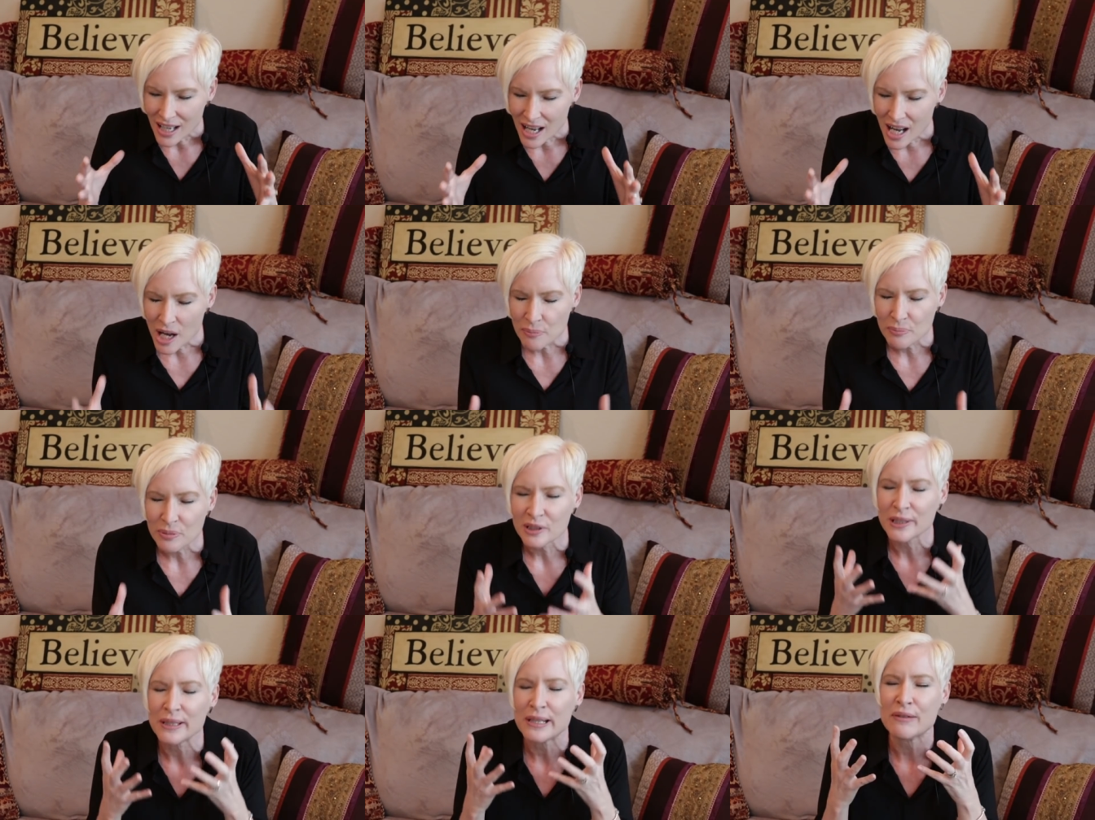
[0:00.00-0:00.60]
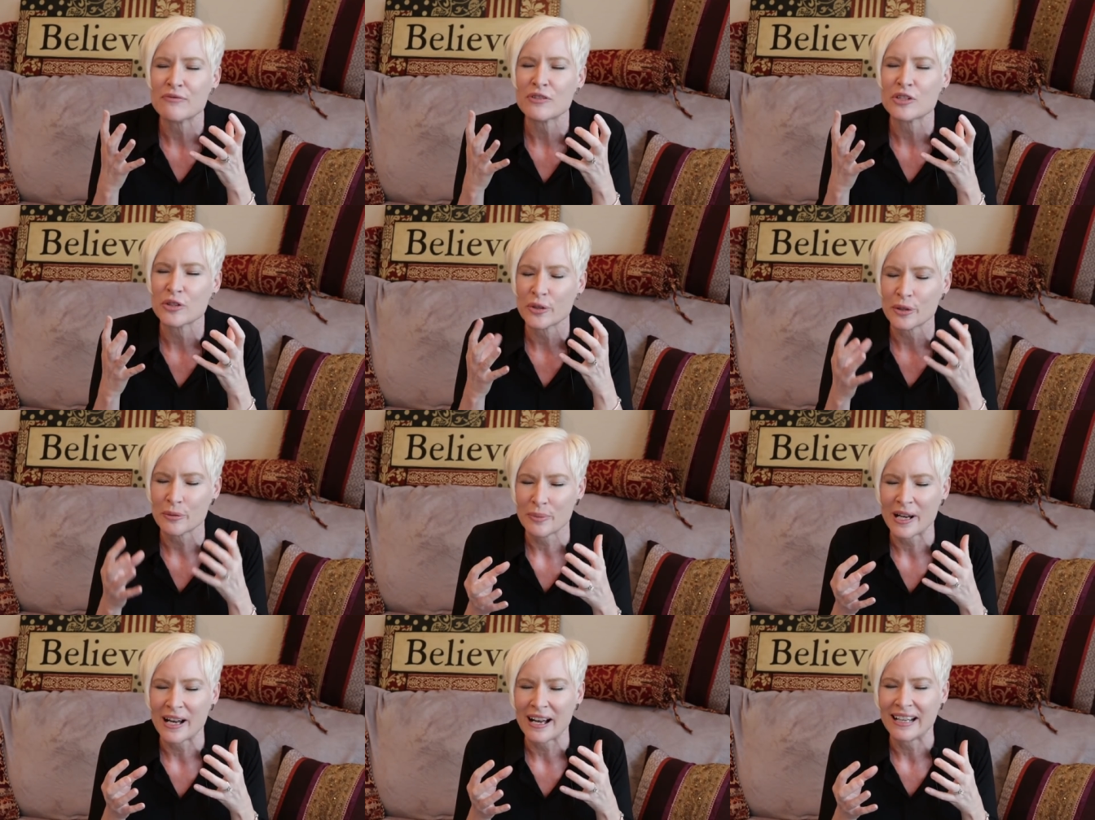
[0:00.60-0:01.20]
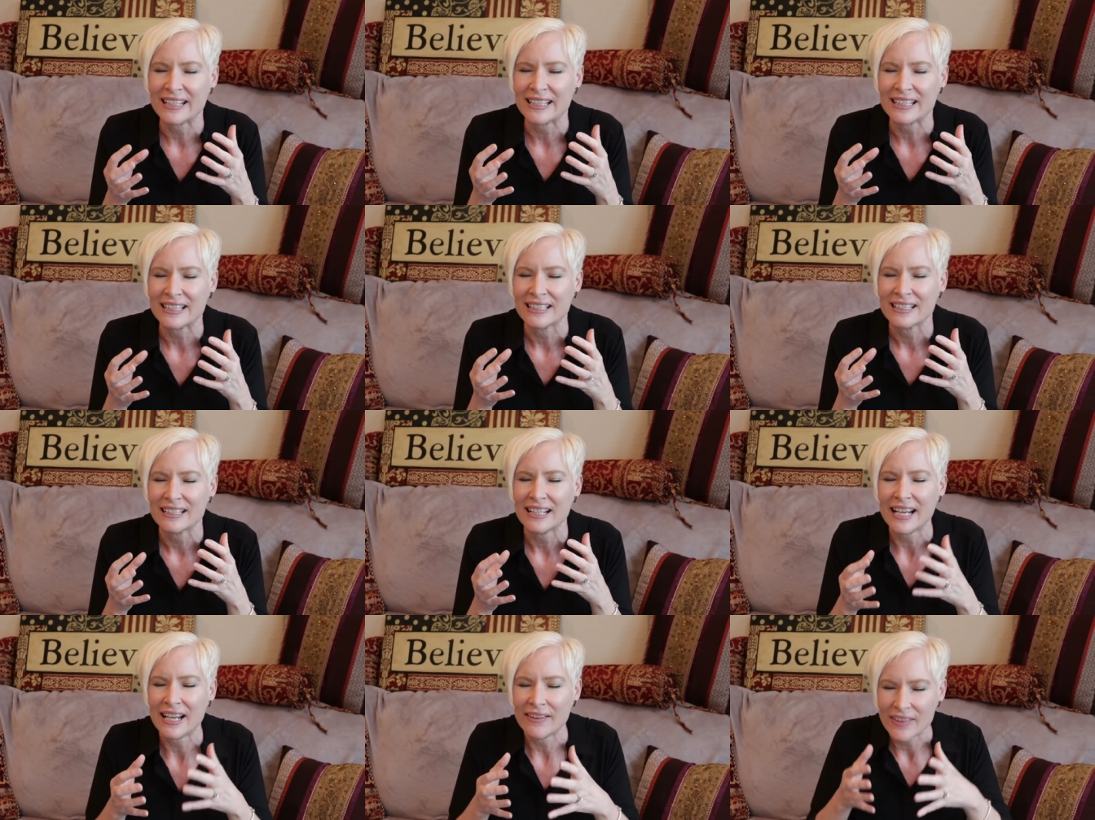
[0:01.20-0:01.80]
uplift your
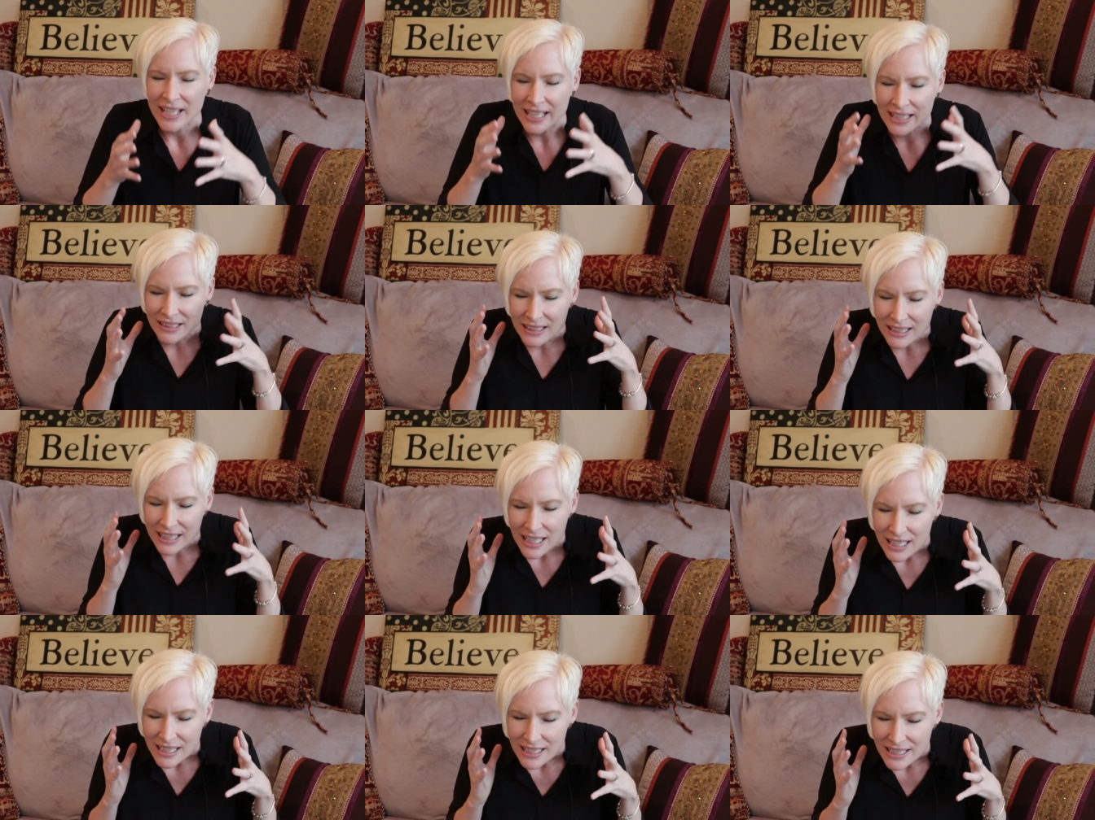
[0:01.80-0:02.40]
body and then